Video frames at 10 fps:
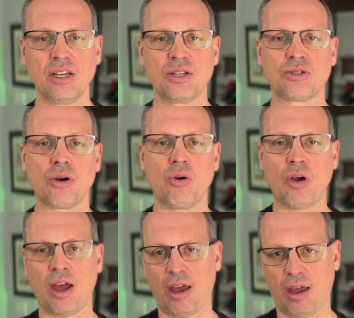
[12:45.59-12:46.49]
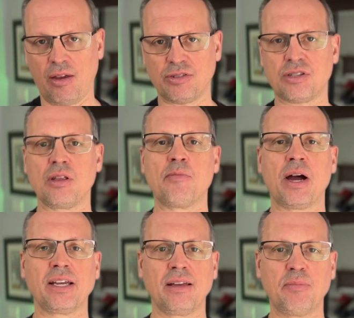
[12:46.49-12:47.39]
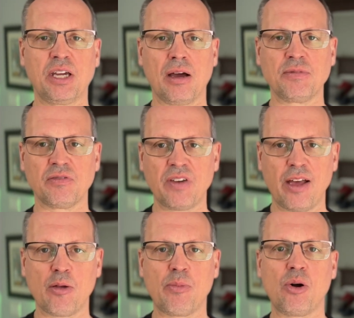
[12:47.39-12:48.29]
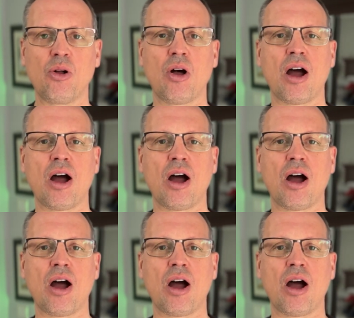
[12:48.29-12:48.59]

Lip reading: So as the money becomes available,